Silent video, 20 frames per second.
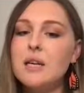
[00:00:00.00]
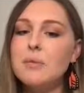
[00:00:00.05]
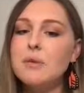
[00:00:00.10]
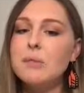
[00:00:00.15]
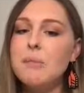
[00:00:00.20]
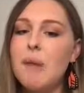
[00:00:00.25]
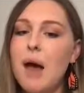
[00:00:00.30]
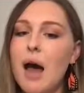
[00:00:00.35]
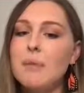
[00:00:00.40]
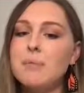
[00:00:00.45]

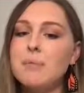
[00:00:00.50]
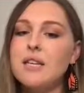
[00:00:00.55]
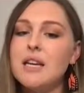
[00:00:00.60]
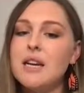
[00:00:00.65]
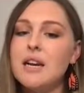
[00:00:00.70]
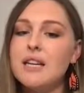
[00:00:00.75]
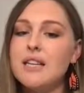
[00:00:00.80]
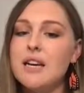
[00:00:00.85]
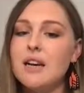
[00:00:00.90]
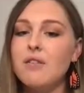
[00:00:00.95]
was mapped and
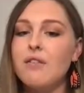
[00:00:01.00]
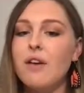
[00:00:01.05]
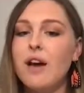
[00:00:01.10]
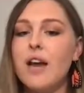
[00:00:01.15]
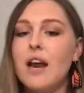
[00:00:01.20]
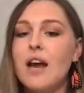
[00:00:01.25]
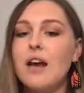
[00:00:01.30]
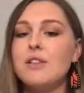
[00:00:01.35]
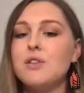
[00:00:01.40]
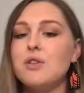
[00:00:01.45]

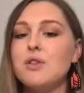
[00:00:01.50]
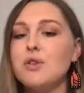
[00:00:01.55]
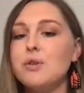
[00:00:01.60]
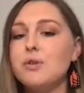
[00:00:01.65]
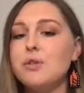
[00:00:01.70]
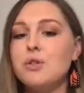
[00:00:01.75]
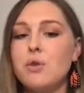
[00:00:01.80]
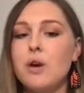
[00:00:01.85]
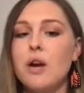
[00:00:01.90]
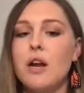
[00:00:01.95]
identified as a new
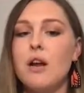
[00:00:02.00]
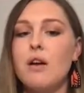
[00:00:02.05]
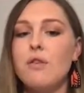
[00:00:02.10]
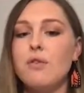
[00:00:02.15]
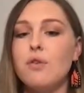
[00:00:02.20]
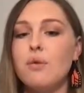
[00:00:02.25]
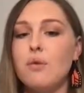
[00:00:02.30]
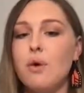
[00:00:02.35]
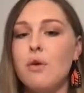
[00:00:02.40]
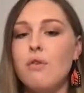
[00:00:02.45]
strain of
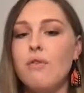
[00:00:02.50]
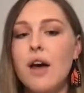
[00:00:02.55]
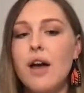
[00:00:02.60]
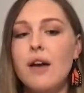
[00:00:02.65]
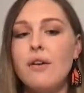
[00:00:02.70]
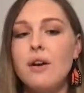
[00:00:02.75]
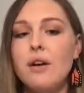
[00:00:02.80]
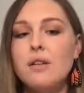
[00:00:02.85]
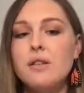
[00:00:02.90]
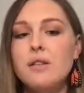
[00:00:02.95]

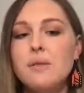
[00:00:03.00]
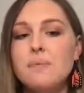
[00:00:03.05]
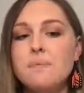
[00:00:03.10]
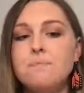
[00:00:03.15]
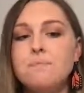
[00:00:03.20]
coronavirus.